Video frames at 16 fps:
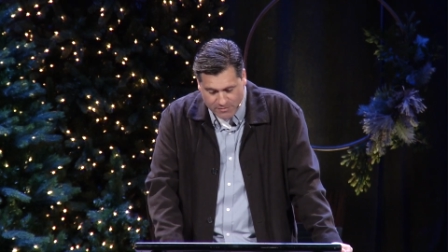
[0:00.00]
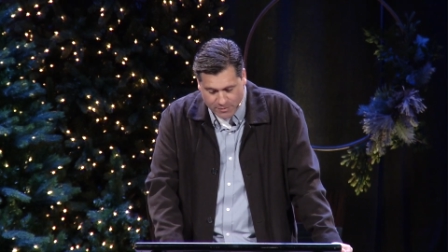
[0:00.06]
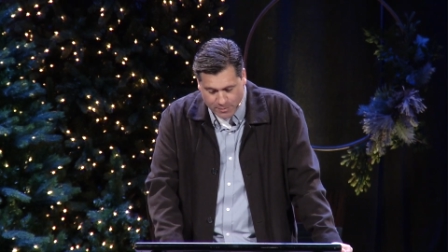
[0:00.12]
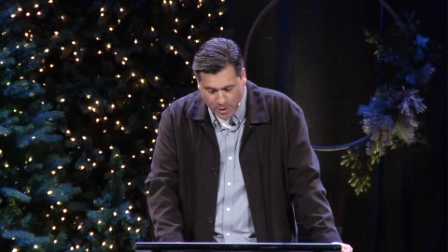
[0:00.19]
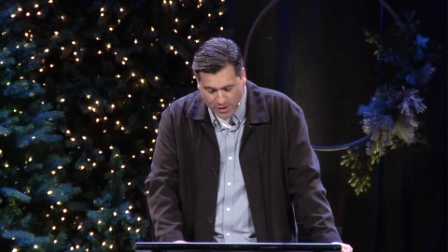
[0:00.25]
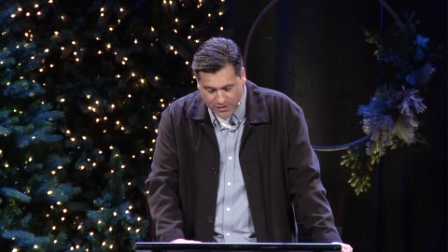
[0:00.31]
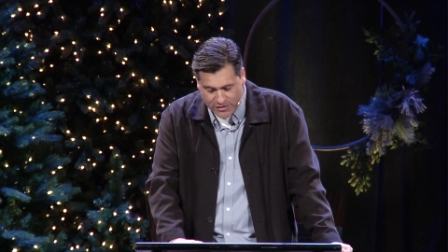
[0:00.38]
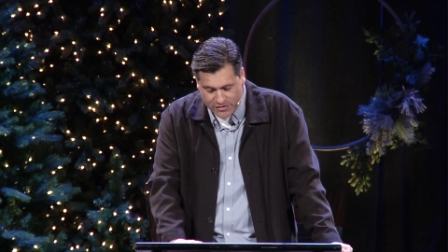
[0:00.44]

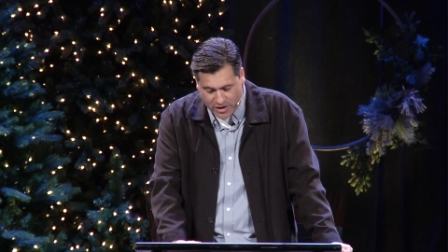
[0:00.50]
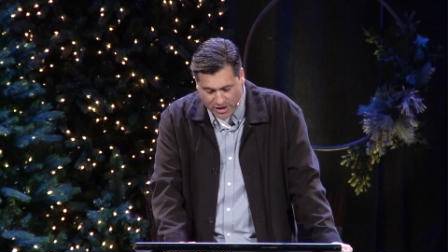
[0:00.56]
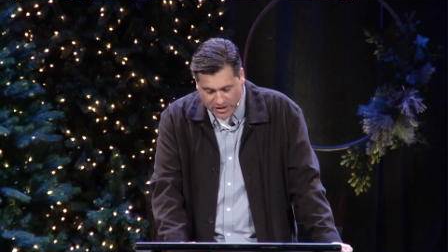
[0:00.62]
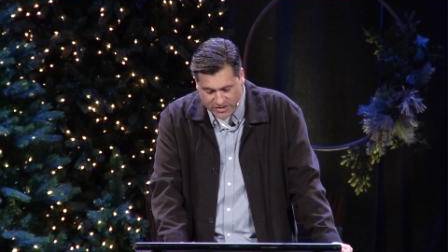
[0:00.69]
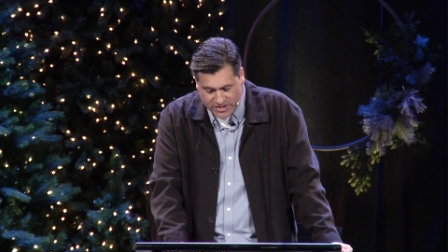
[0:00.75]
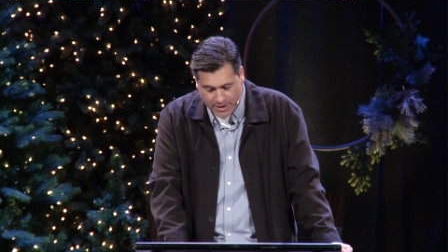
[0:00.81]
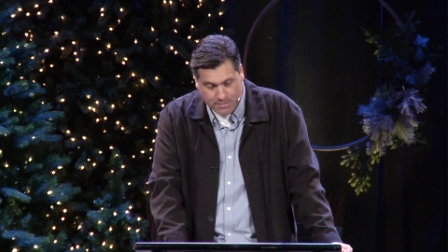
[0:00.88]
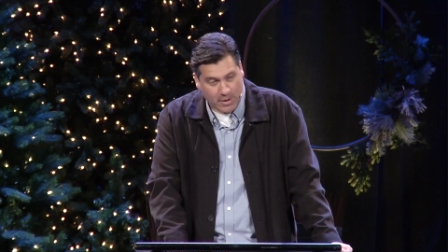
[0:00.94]
from all the
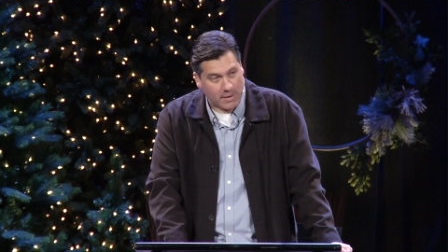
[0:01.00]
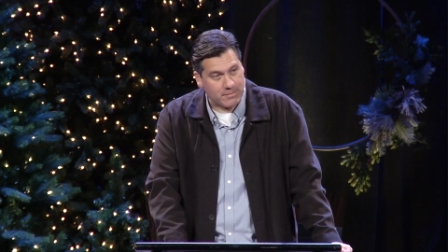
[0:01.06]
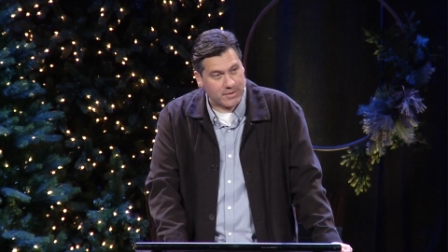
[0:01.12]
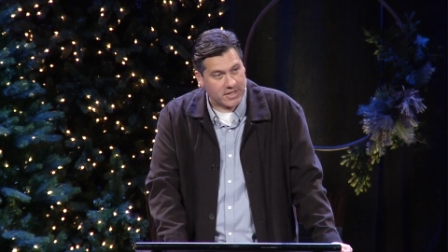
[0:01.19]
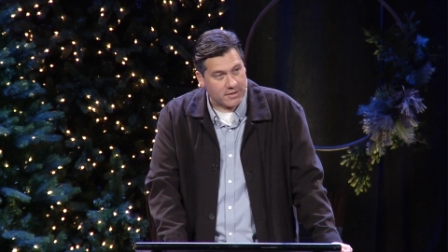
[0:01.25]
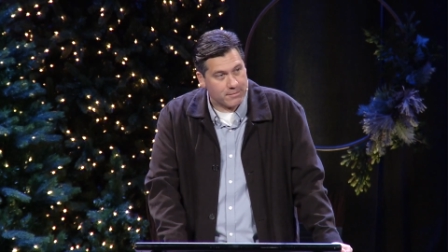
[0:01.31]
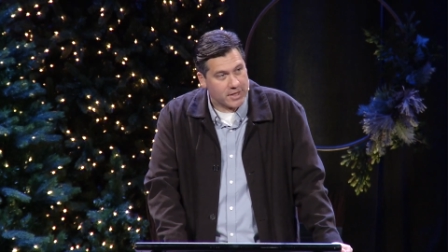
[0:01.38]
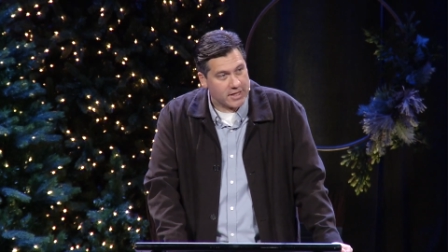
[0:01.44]
drugs they pump
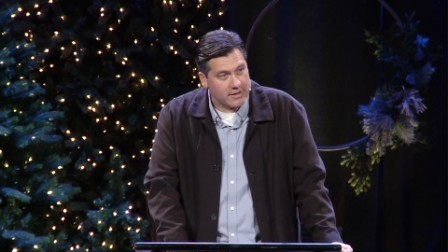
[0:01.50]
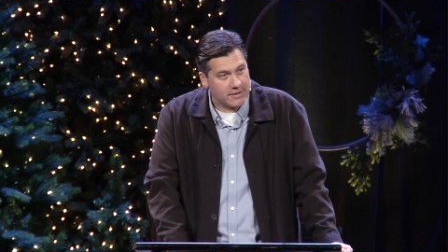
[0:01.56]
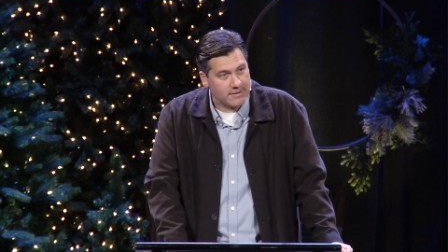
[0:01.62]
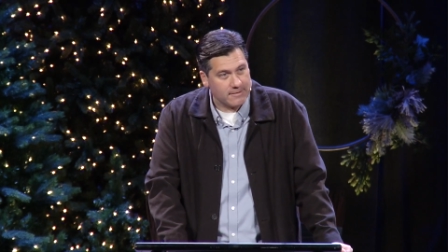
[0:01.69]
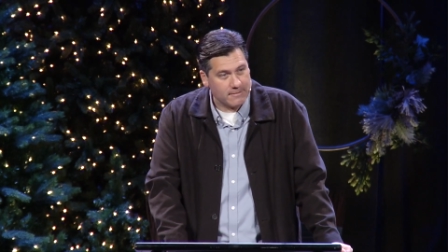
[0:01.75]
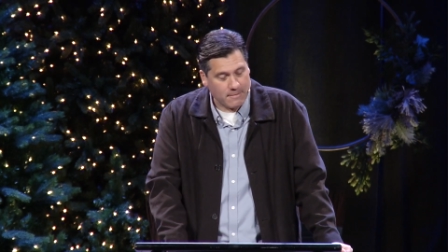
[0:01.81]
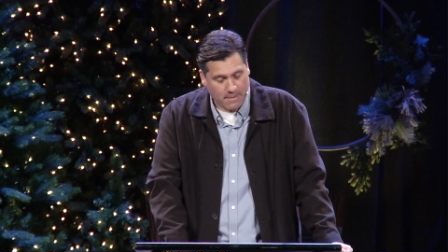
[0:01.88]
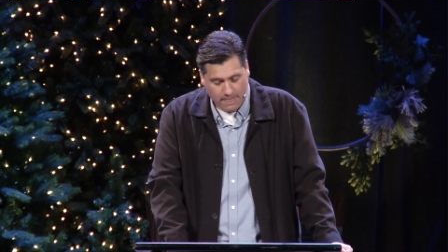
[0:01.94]
into me.